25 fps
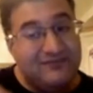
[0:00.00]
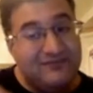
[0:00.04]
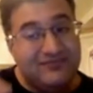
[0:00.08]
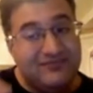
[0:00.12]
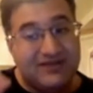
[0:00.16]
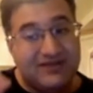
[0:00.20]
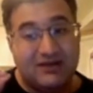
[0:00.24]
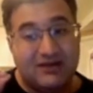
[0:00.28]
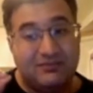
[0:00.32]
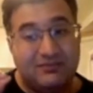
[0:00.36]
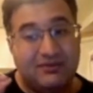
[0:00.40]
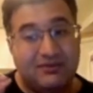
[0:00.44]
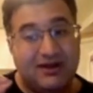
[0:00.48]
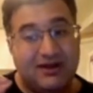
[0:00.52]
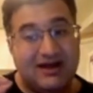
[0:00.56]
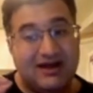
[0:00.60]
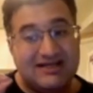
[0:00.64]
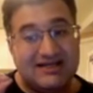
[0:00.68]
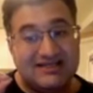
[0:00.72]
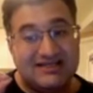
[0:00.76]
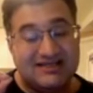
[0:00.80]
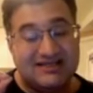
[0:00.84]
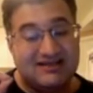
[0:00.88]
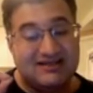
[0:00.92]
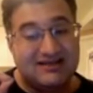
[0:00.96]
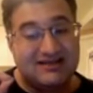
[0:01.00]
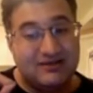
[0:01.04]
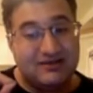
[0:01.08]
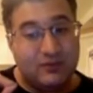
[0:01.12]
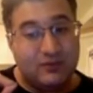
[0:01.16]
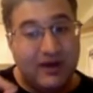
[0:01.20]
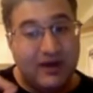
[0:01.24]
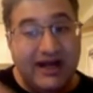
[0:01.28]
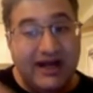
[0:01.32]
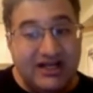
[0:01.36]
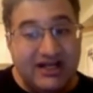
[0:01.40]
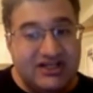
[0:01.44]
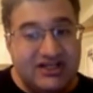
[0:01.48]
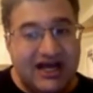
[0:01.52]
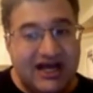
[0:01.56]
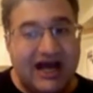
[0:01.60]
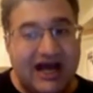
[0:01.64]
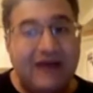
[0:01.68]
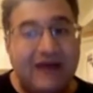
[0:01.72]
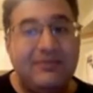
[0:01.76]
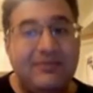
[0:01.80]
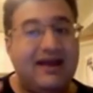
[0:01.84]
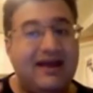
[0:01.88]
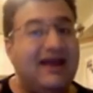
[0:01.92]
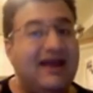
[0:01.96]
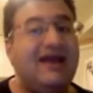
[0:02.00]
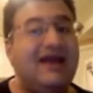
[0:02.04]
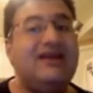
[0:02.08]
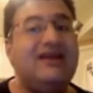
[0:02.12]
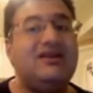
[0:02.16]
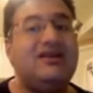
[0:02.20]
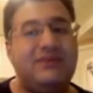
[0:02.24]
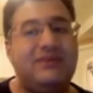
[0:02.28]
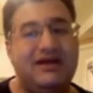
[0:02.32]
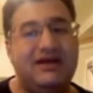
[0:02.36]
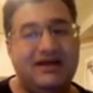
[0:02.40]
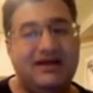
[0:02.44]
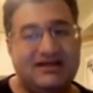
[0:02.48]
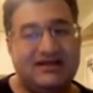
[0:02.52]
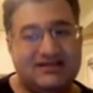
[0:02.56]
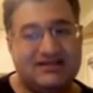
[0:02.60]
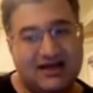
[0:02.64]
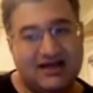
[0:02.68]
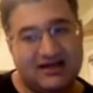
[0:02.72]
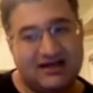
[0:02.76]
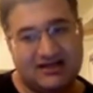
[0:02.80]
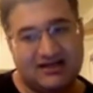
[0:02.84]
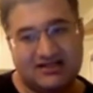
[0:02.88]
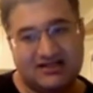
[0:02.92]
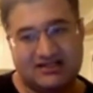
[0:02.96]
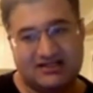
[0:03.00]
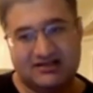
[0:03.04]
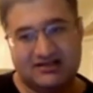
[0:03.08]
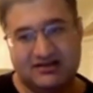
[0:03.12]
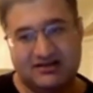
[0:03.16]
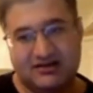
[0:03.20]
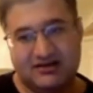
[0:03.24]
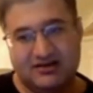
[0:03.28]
That applies to the wage gap and the pink tax.